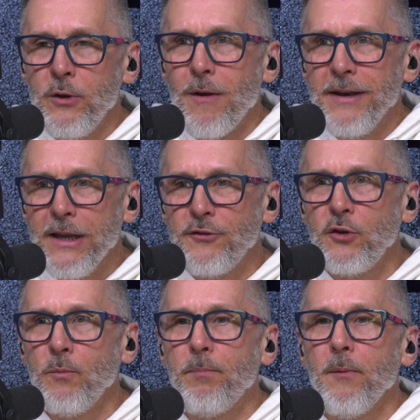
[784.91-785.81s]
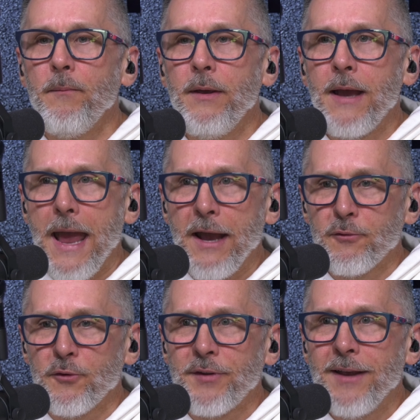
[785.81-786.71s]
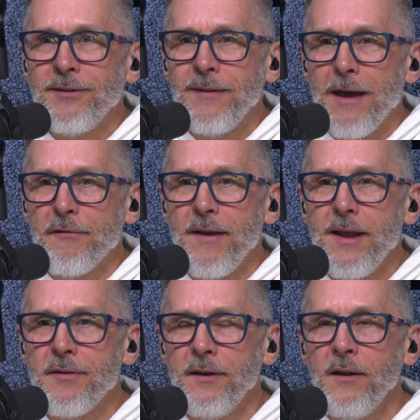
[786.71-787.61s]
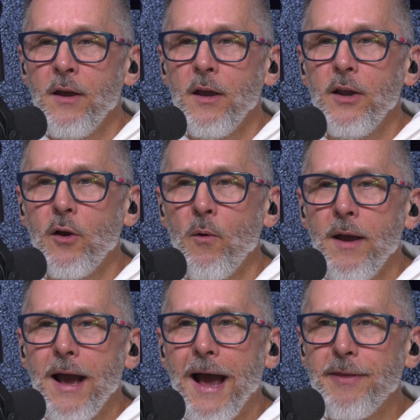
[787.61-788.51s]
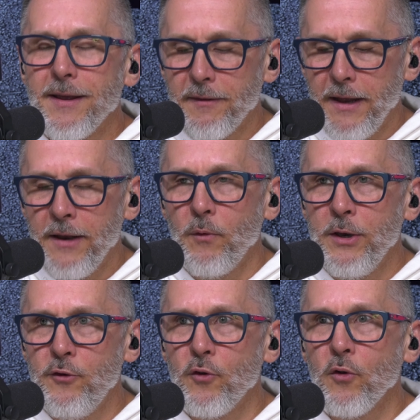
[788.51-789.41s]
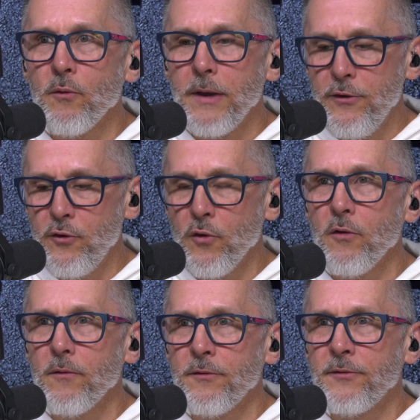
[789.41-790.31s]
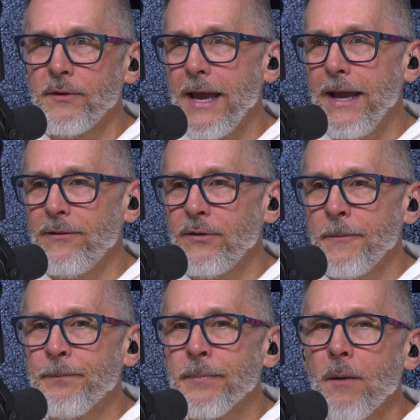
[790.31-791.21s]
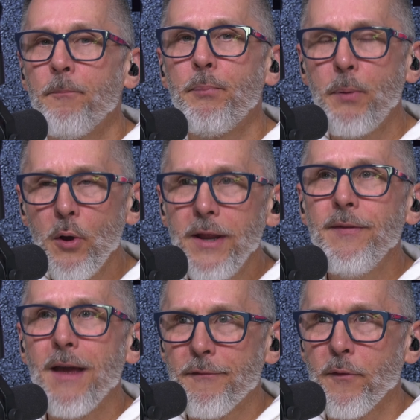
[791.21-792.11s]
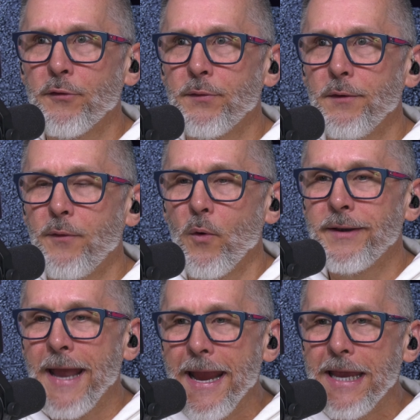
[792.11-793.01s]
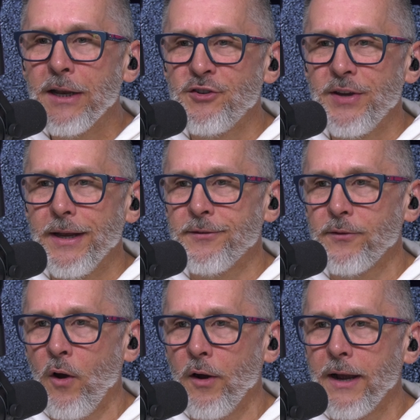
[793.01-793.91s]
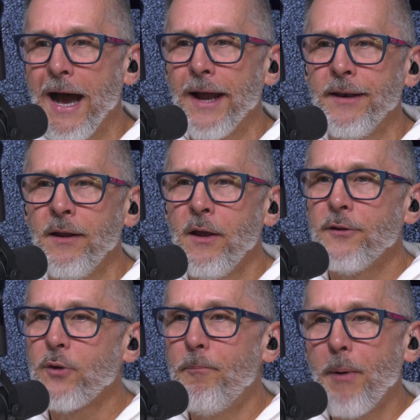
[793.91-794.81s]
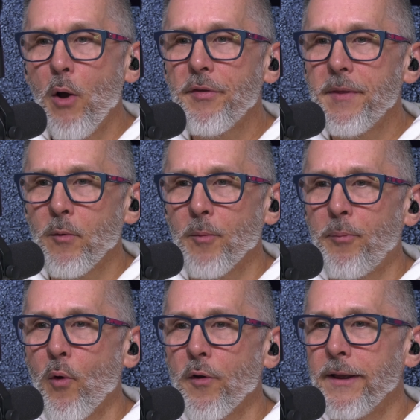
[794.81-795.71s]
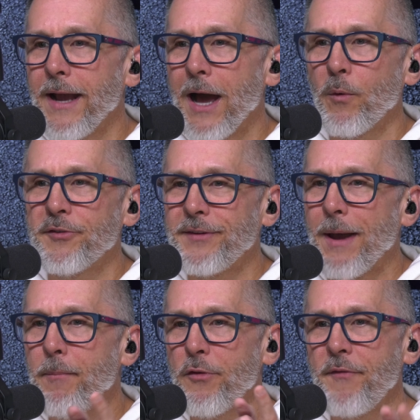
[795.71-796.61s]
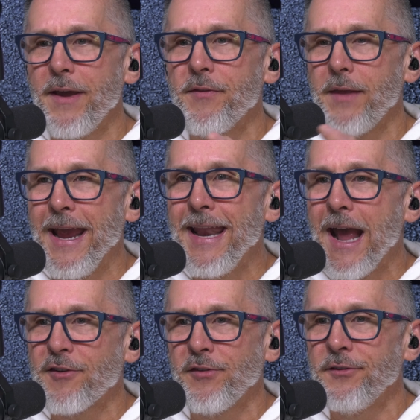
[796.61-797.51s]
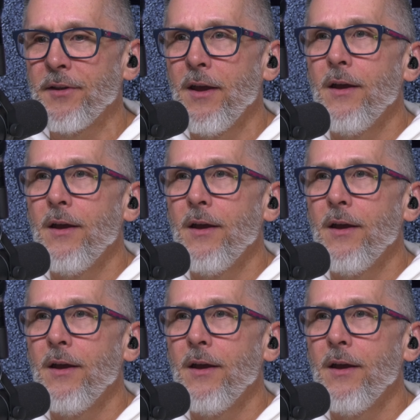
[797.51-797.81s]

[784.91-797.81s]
you have an issue exercising that faith. And you know, I think that in, in your in your case, putting that first foot forward, taking a chance on God. And so both of them are important, and God wants us to have both faith and actions